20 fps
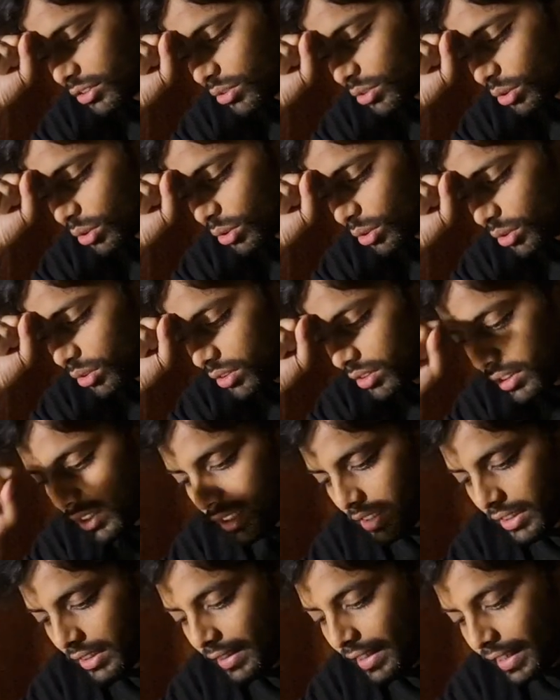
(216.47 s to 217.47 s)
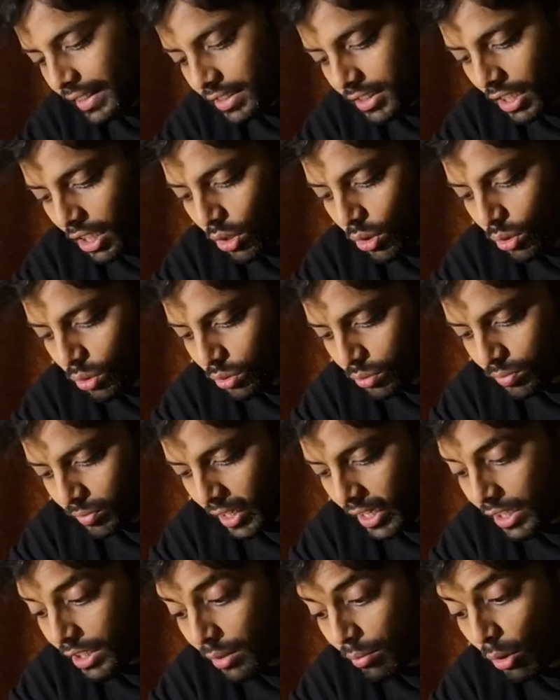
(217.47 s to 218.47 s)
So that's how
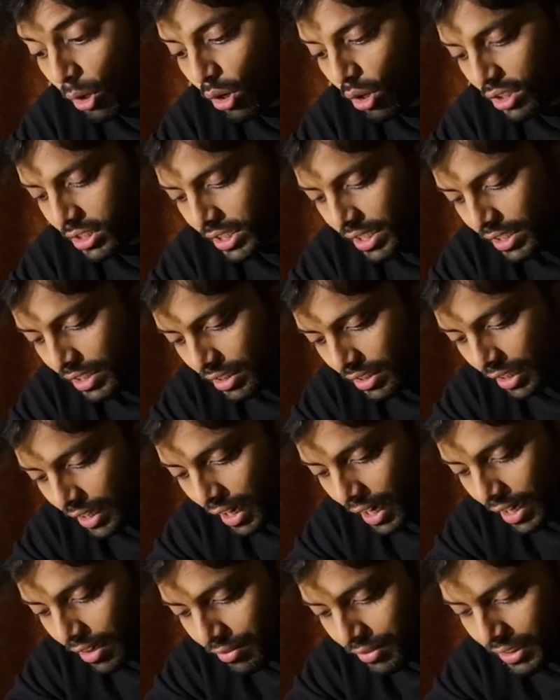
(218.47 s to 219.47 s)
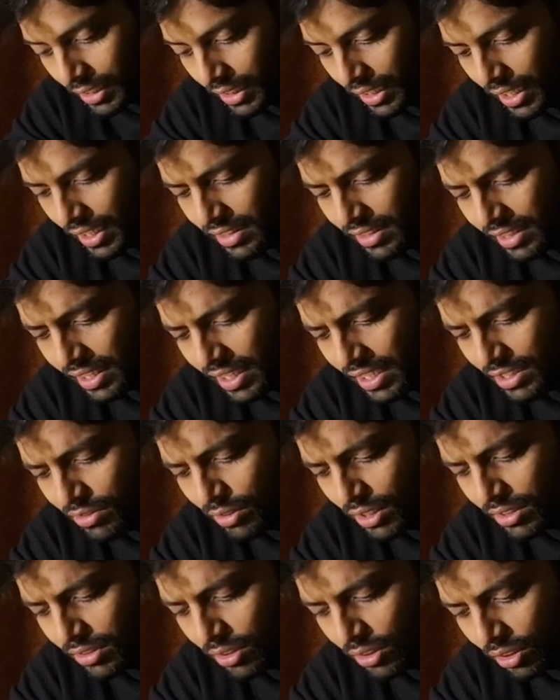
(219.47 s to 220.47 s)
etymology arrived. And there is
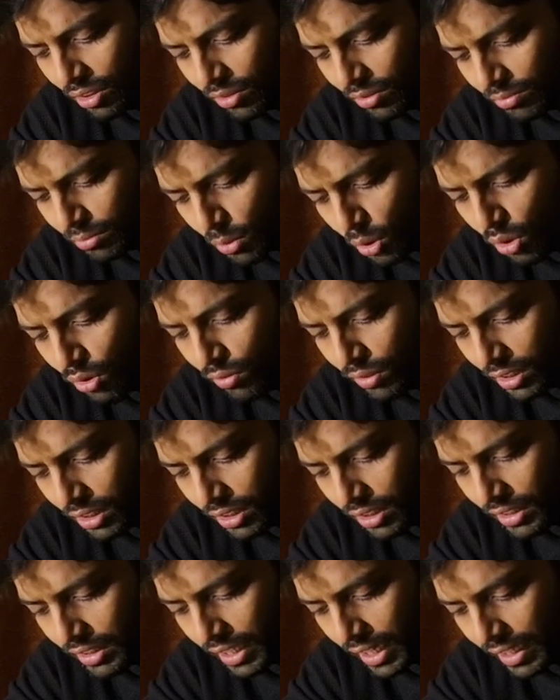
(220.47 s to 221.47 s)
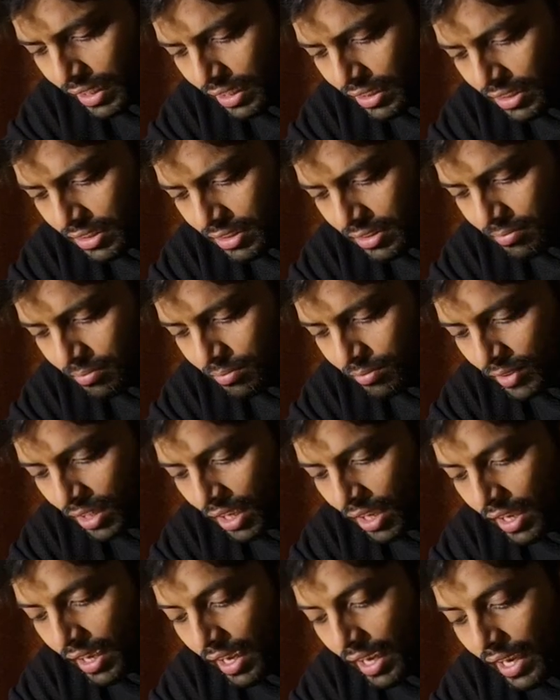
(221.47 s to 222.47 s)
one more word, that is
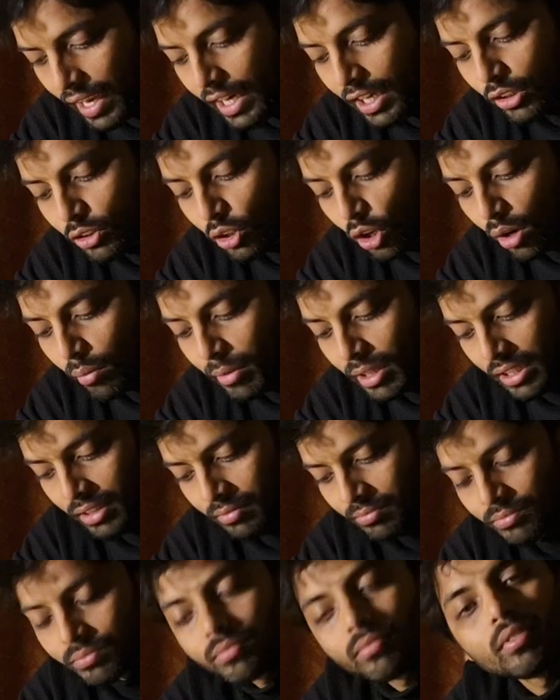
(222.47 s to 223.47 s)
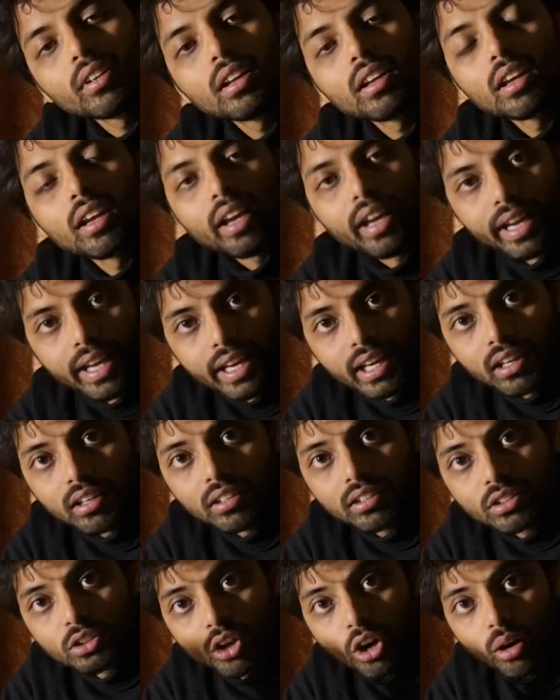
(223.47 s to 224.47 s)
ectomy.
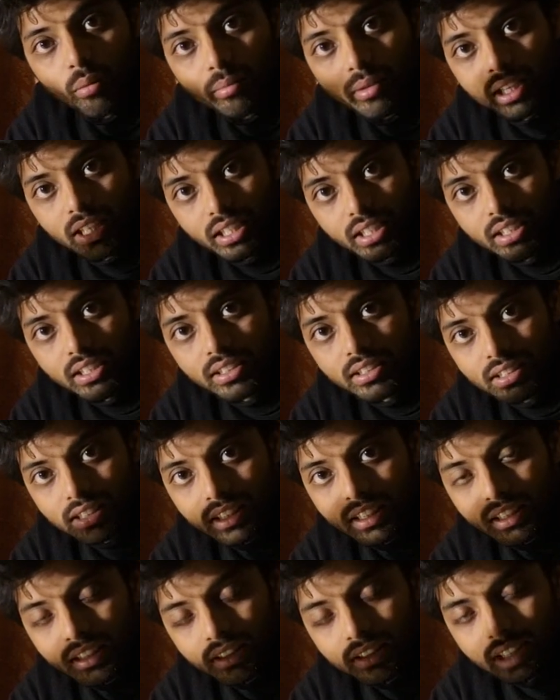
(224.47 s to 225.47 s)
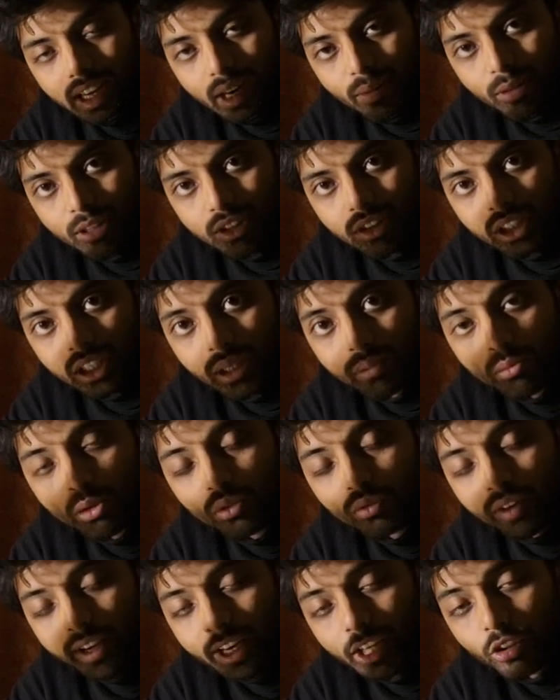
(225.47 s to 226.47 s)
Ectomy, EC, that means
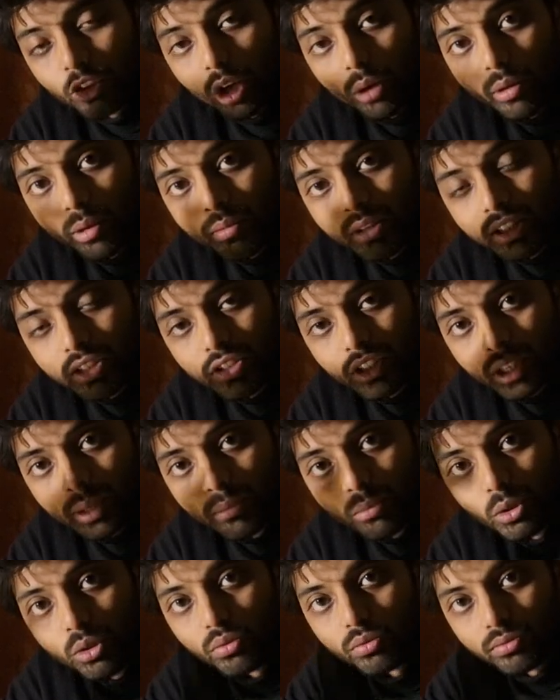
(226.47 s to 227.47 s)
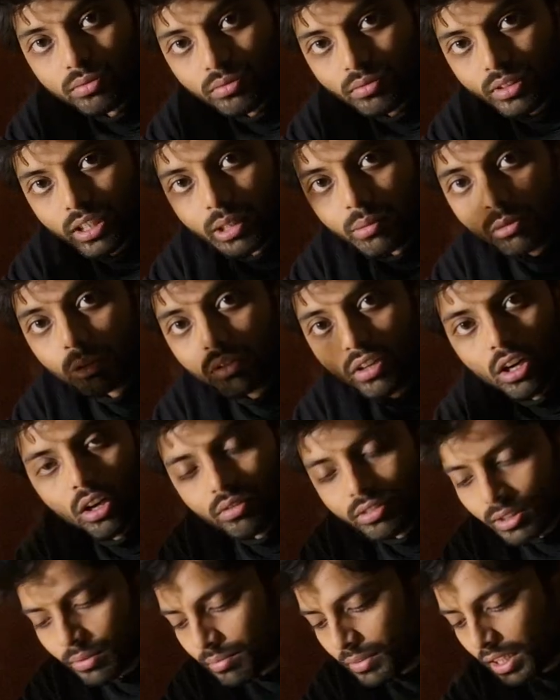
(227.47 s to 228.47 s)
remove. Ectomy means remove, removal
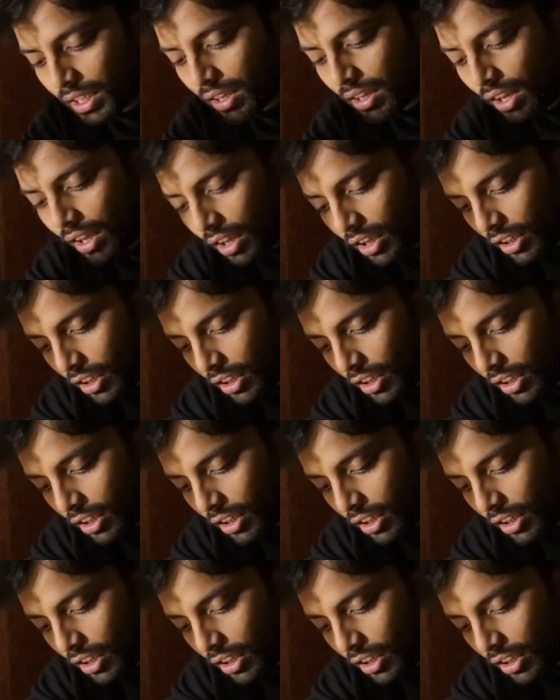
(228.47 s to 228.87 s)
of something.